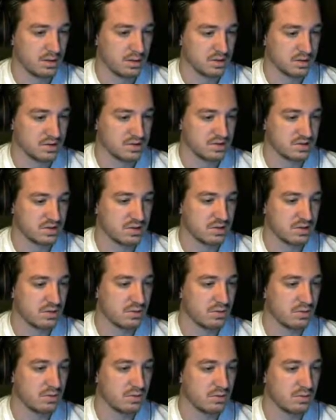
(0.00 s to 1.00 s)

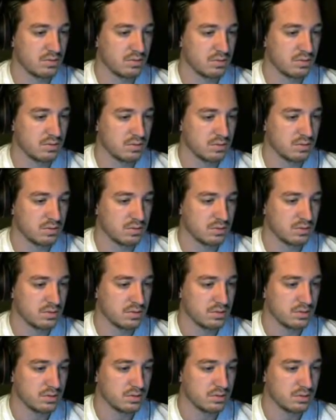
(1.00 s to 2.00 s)
So,
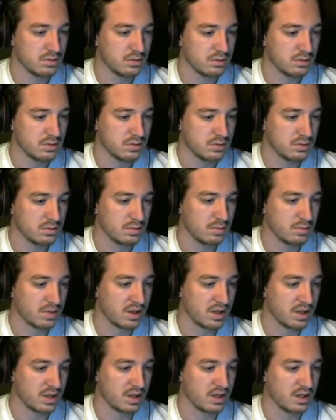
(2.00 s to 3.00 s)
be
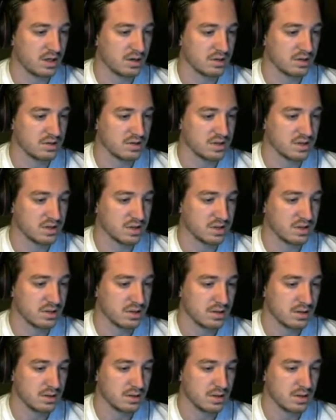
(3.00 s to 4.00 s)
like in here or something?
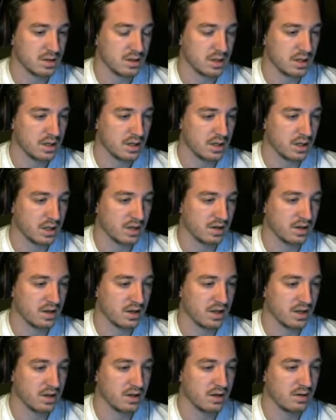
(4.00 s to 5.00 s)
N
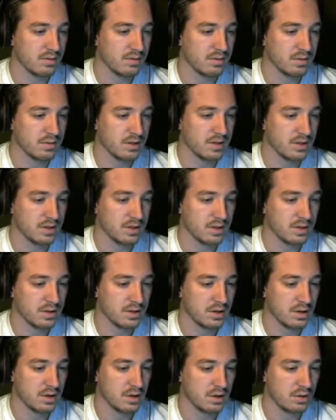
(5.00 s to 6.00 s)
to M,
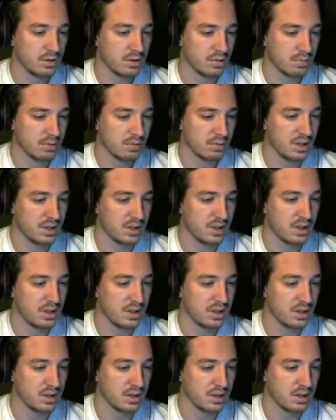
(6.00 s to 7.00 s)
O to
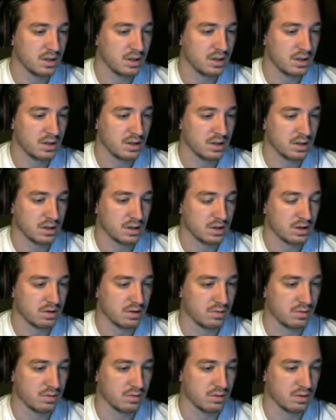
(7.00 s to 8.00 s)
P,
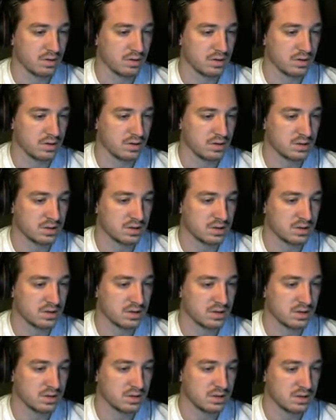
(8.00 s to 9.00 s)
Q to
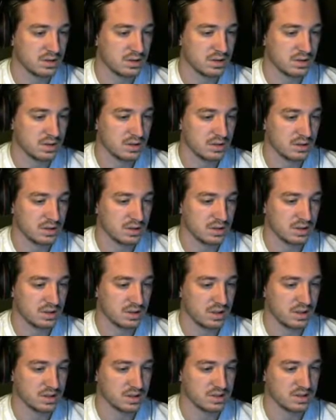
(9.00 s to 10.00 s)
R,
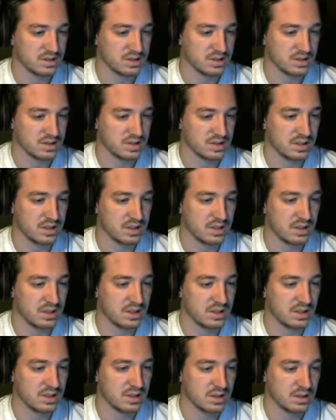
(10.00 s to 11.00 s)
S to
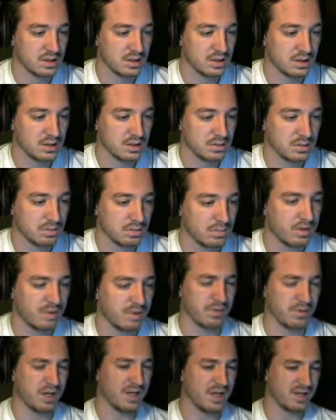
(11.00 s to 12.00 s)
T. Wait,
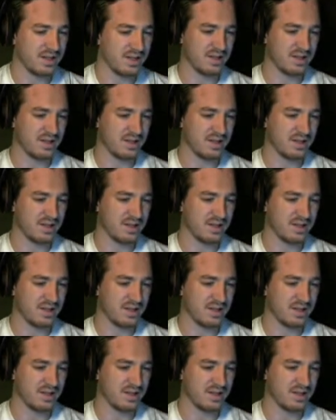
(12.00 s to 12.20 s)
what?